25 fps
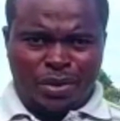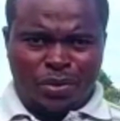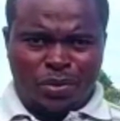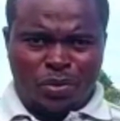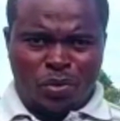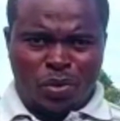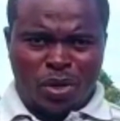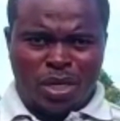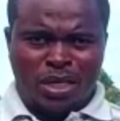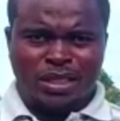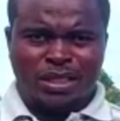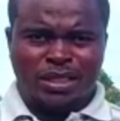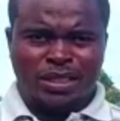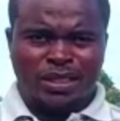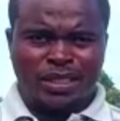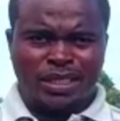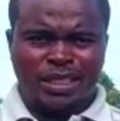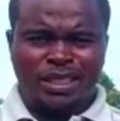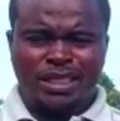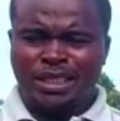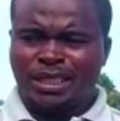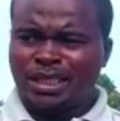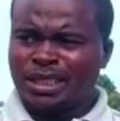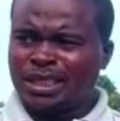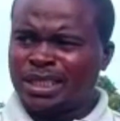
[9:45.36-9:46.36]
once
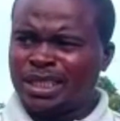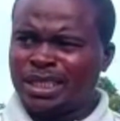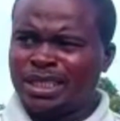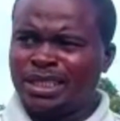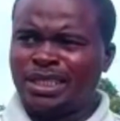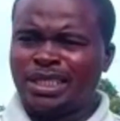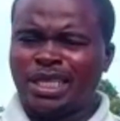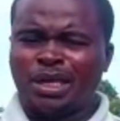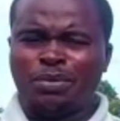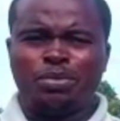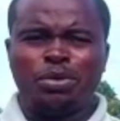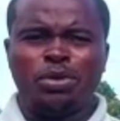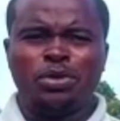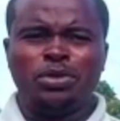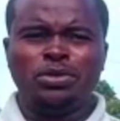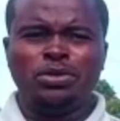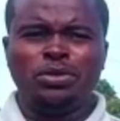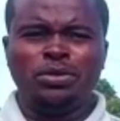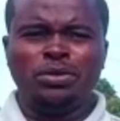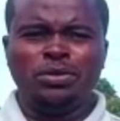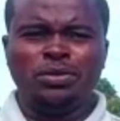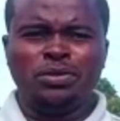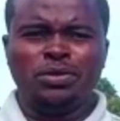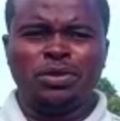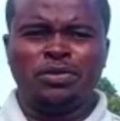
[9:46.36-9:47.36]
these kids are
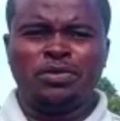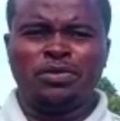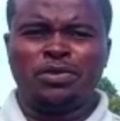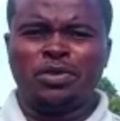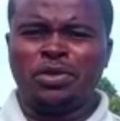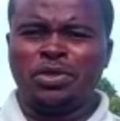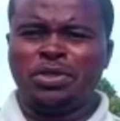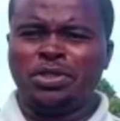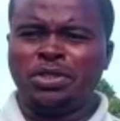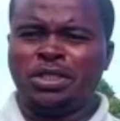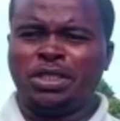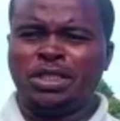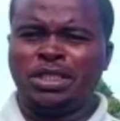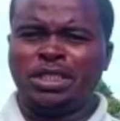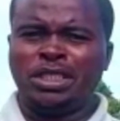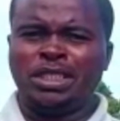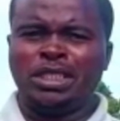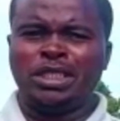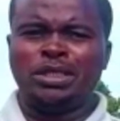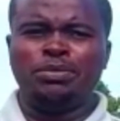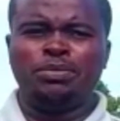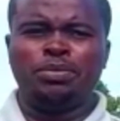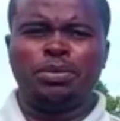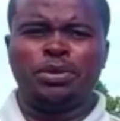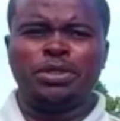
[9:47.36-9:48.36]
born, of course,
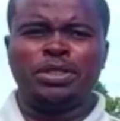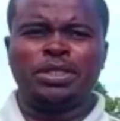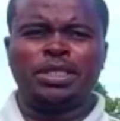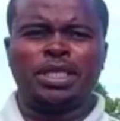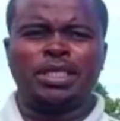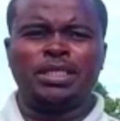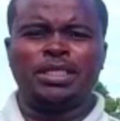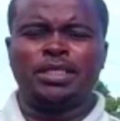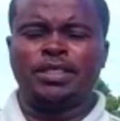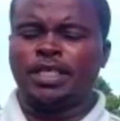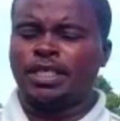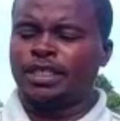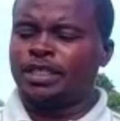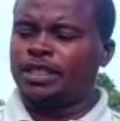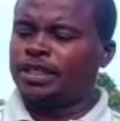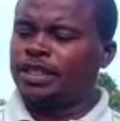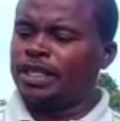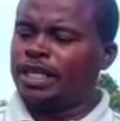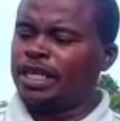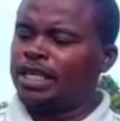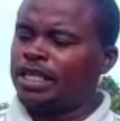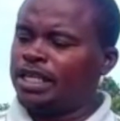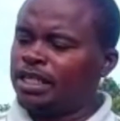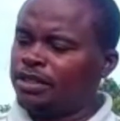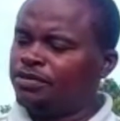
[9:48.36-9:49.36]
it's important that
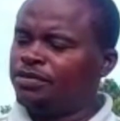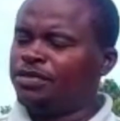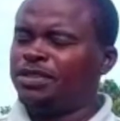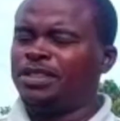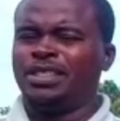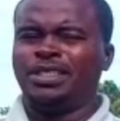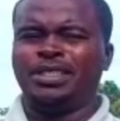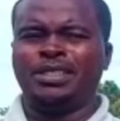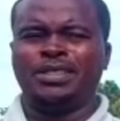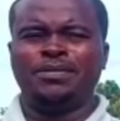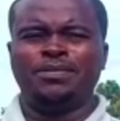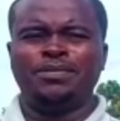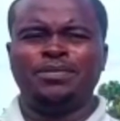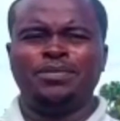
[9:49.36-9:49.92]
they are left